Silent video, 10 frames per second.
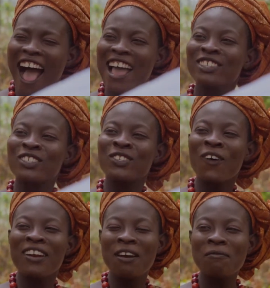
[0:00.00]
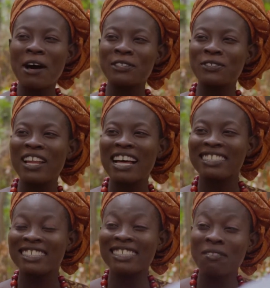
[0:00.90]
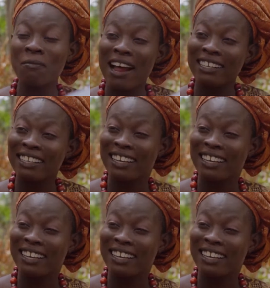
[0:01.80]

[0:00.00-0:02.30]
I saw them as soon as the city man